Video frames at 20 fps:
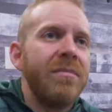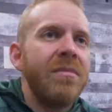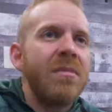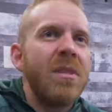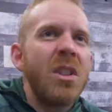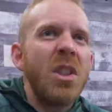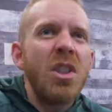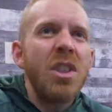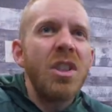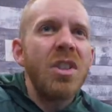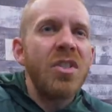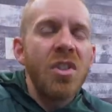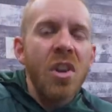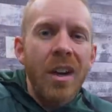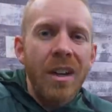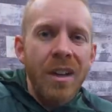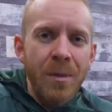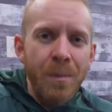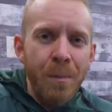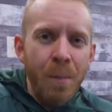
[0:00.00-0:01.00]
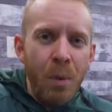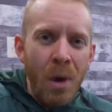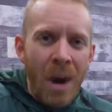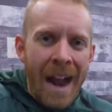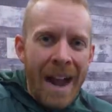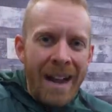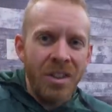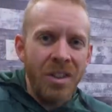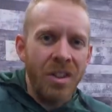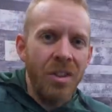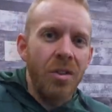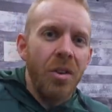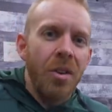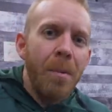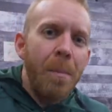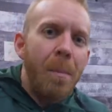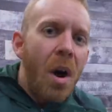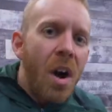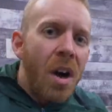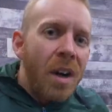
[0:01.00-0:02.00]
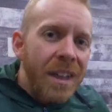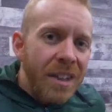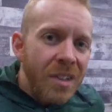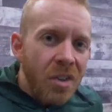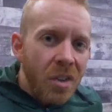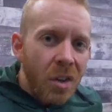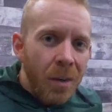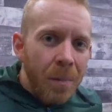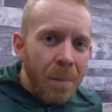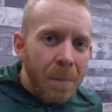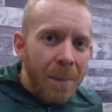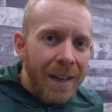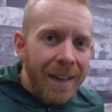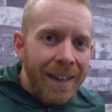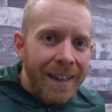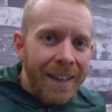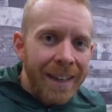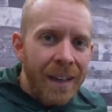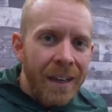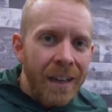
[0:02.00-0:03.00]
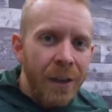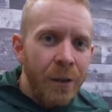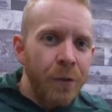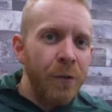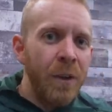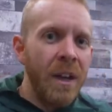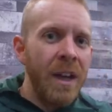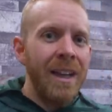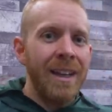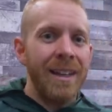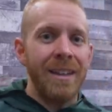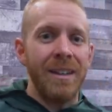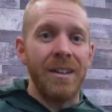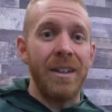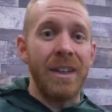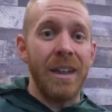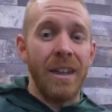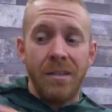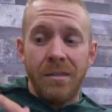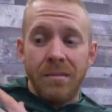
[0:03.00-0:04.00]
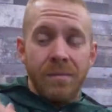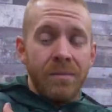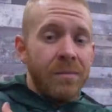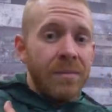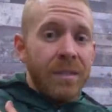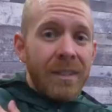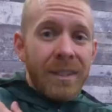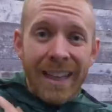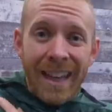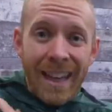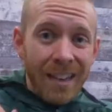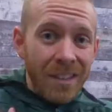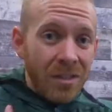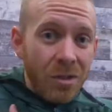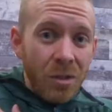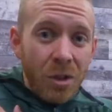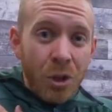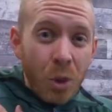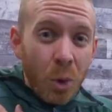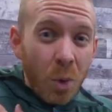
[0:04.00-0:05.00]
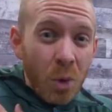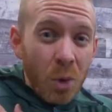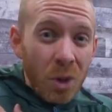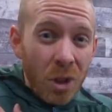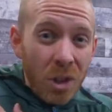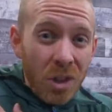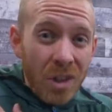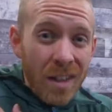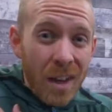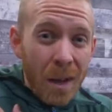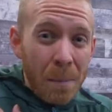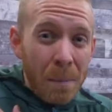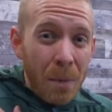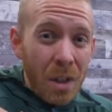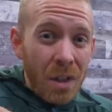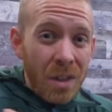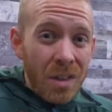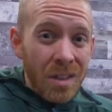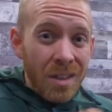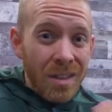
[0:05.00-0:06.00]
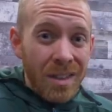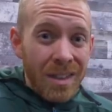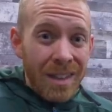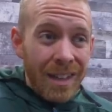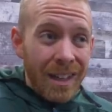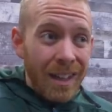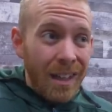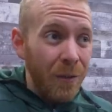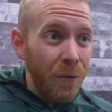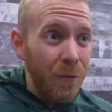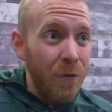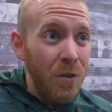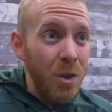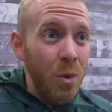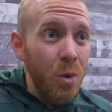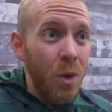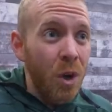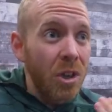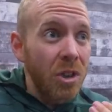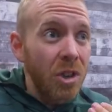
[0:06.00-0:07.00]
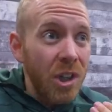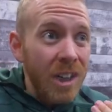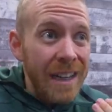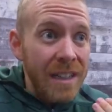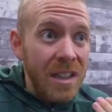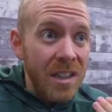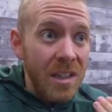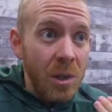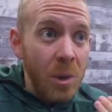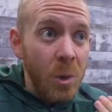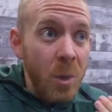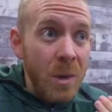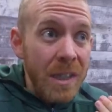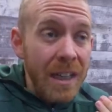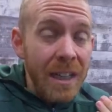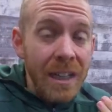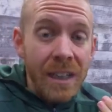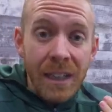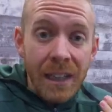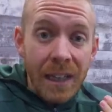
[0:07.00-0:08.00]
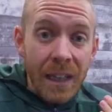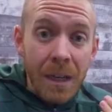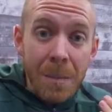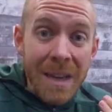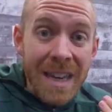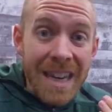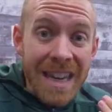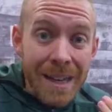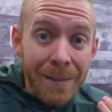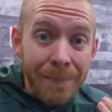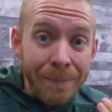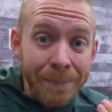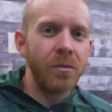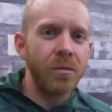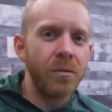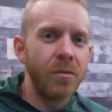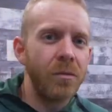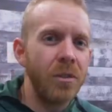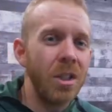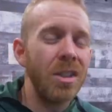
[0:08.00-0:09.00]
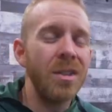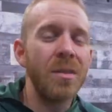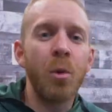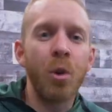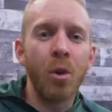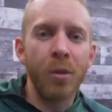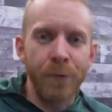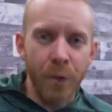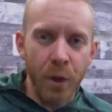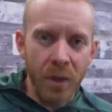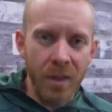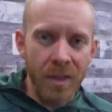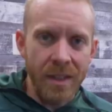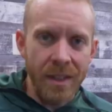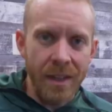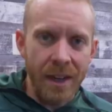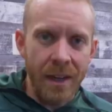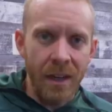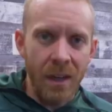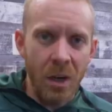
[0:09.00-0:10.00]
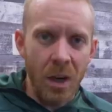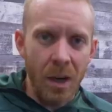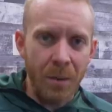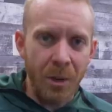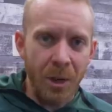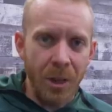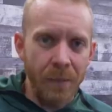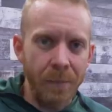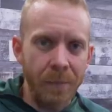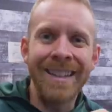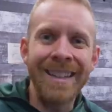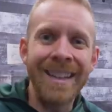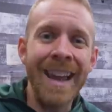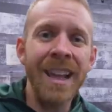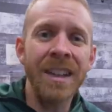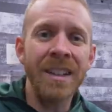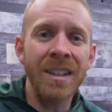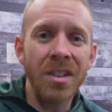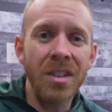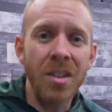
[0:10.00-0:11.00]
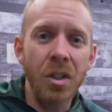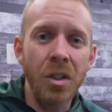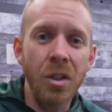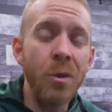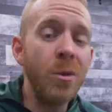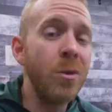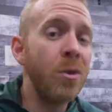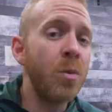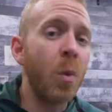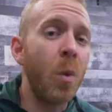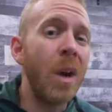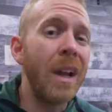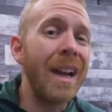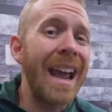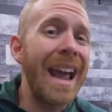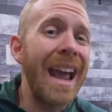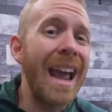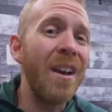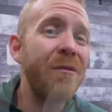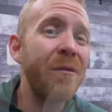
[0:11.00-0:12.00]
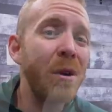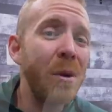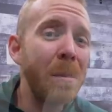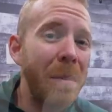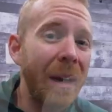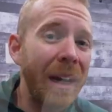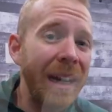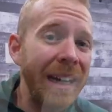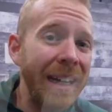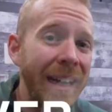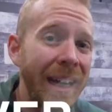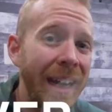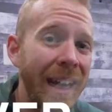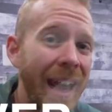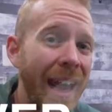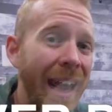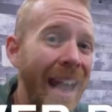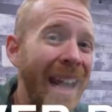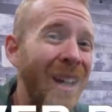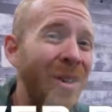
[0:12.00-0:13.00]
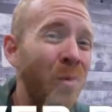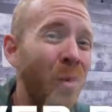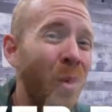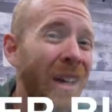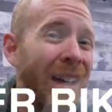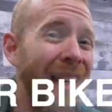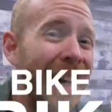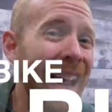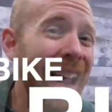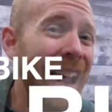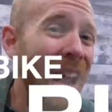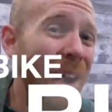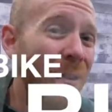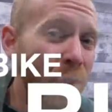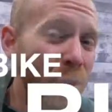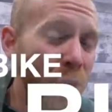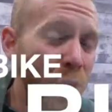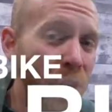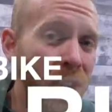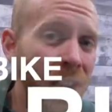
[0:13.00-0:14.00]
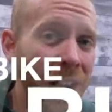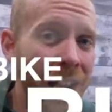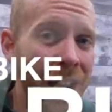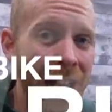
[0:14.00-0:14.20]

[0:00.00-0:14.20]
it's just not as practical. The pockets aren't big enough. You can get shoulder sunburns if you are translucent like me. Just a more versatile option. Next, use whatever bike and whatever